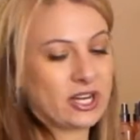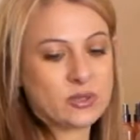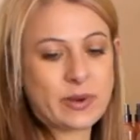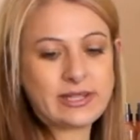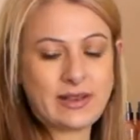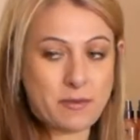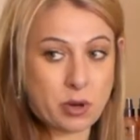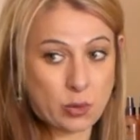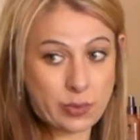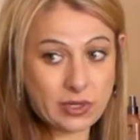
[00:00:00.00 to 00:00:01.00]
hairsprays have a
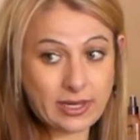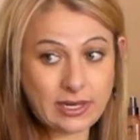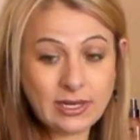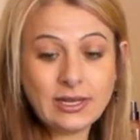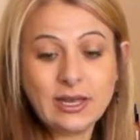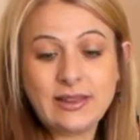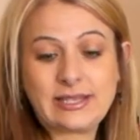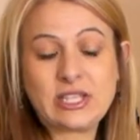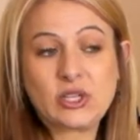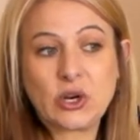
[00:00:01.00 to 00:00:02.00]
purple lid.
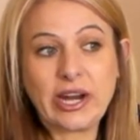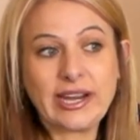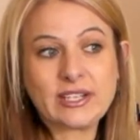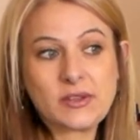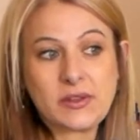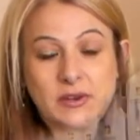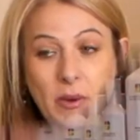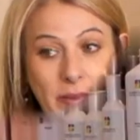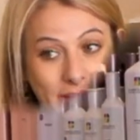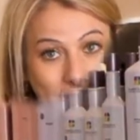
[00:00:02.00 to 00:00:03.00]
This is green so that you
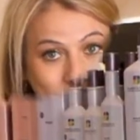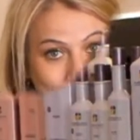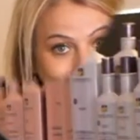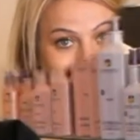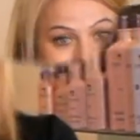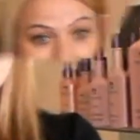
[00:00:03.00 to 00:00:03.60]
don't pick an extra